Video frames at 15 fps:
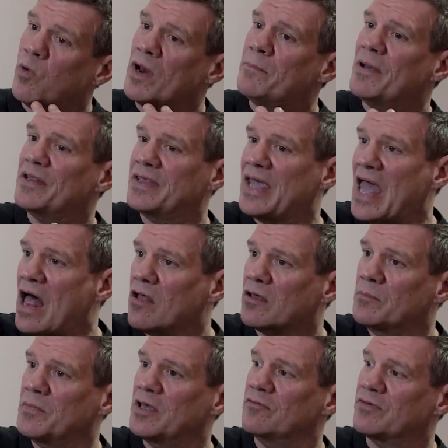what about the
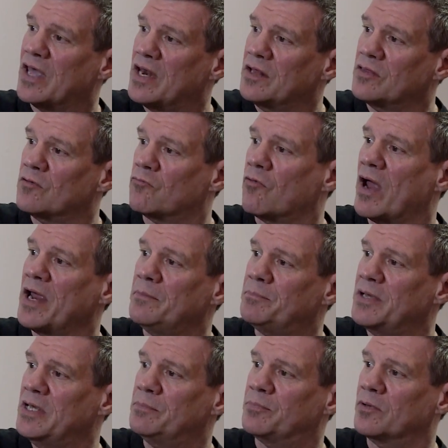alchemy of getting the right
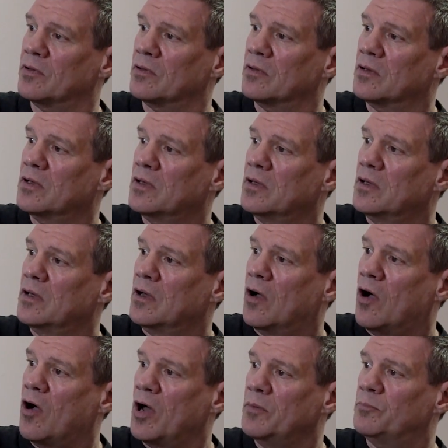people
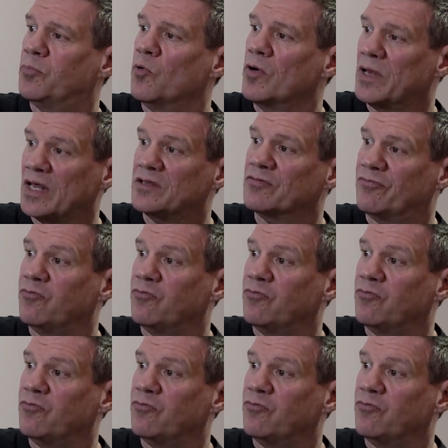on board, like